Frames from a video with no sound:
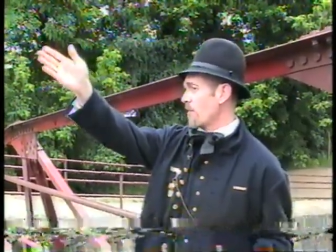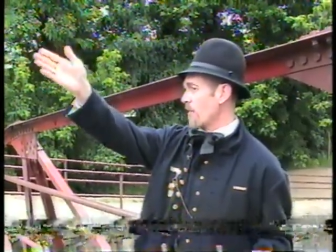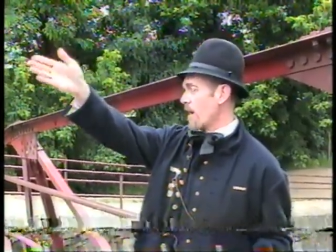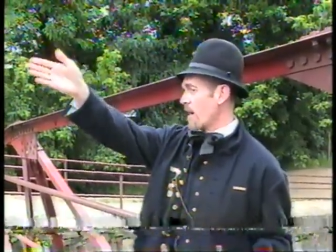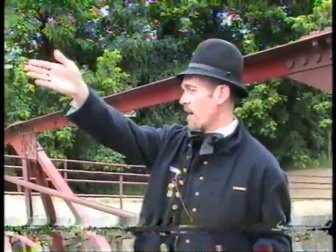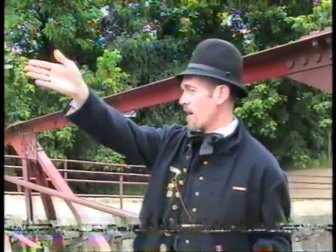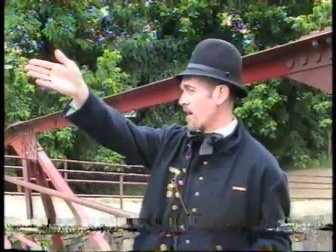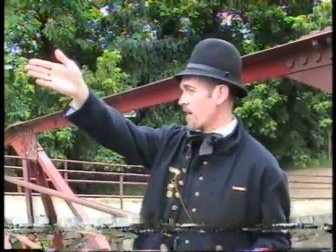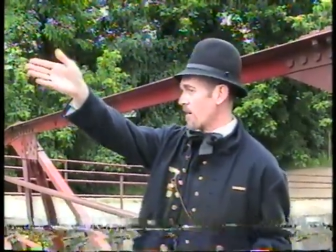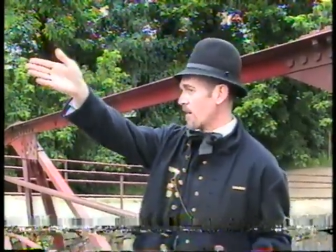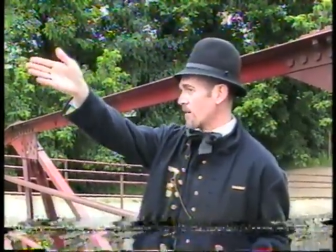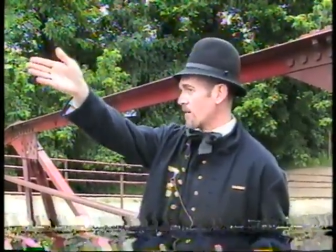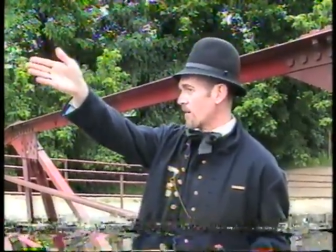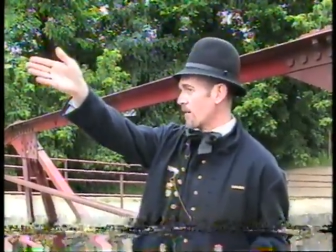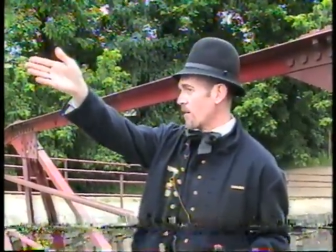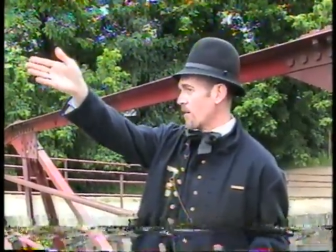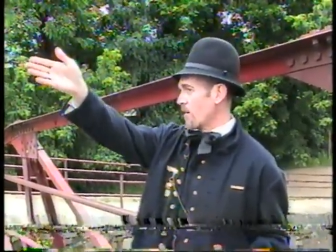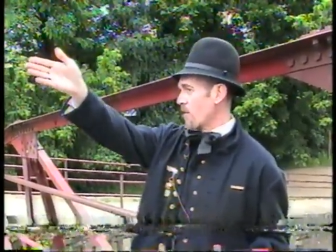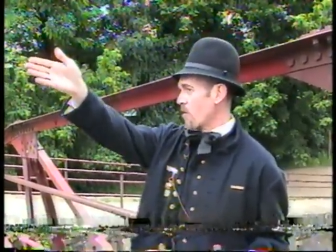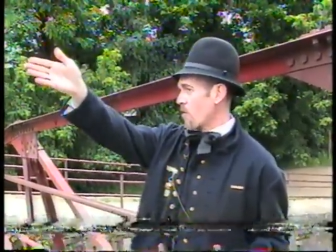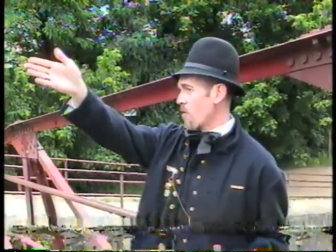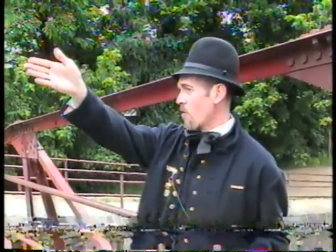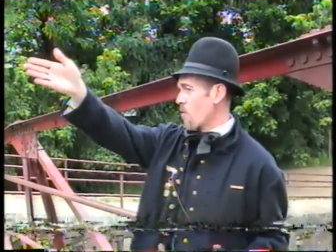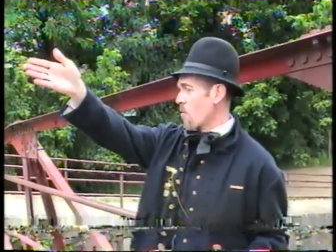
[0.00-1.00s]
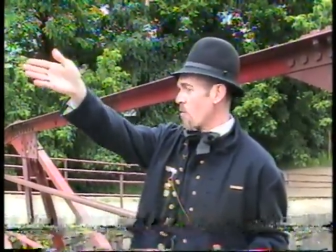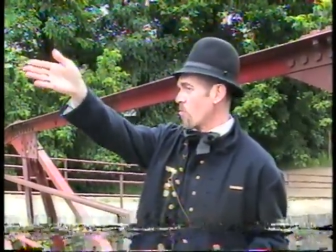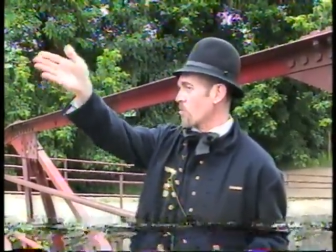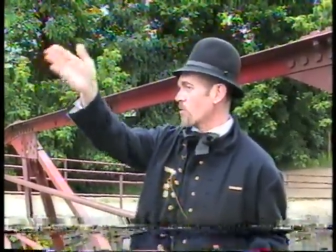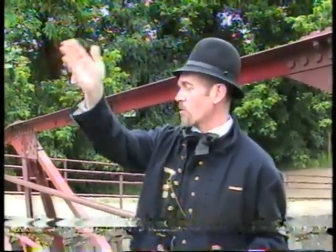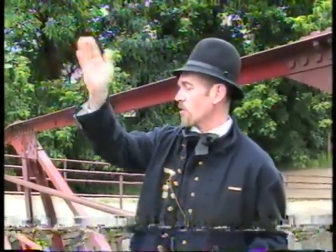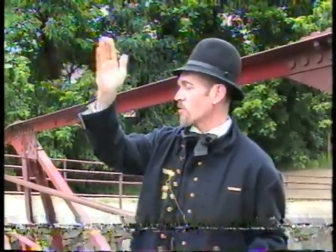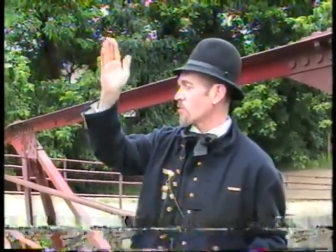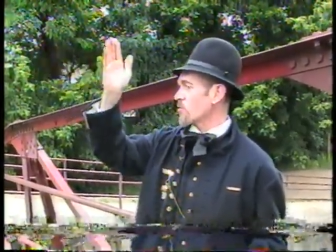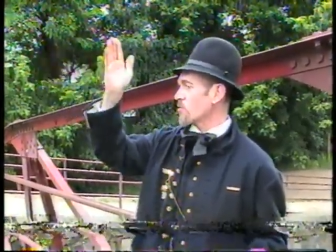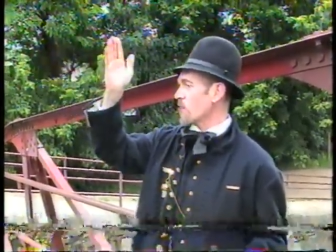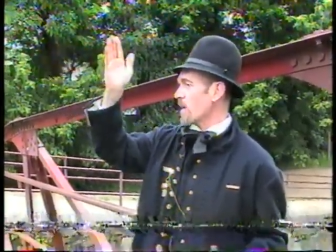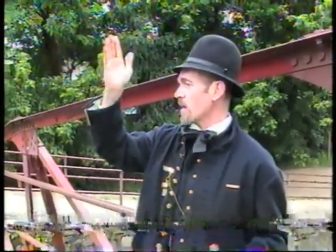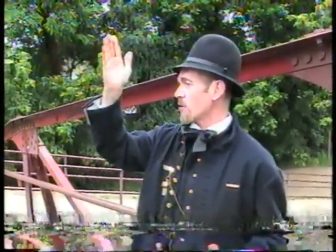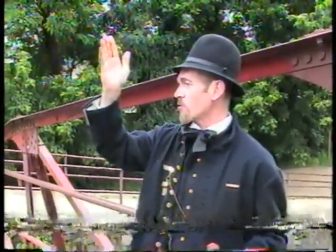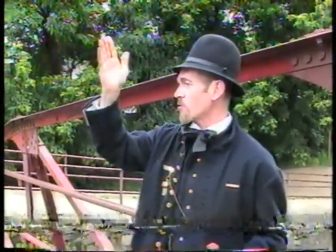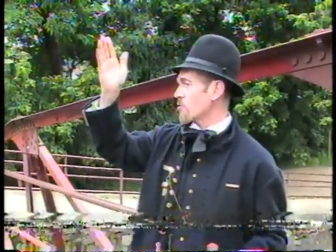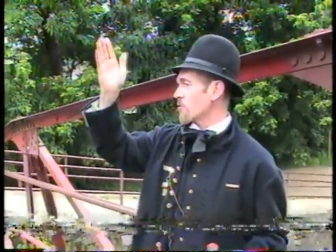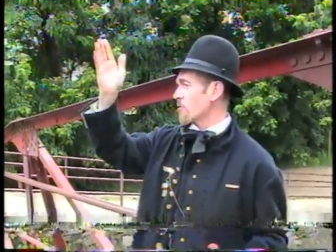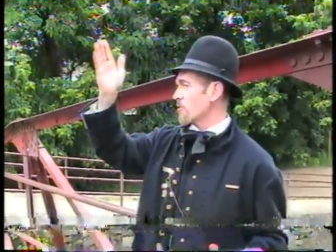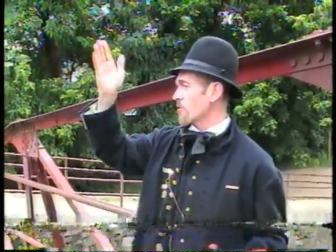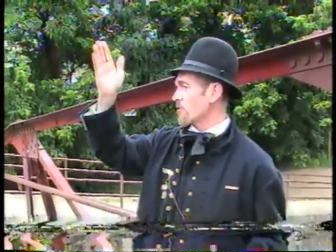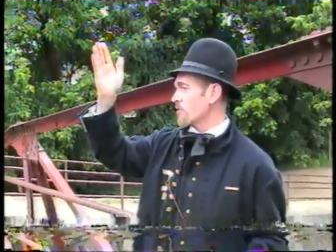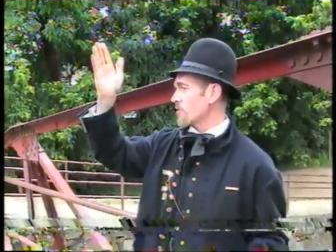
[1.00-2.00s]
our older
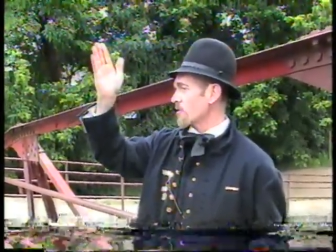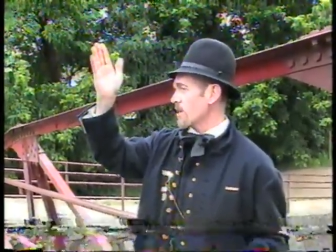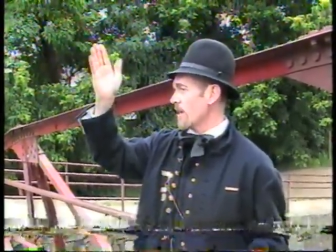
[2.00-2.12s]
structures,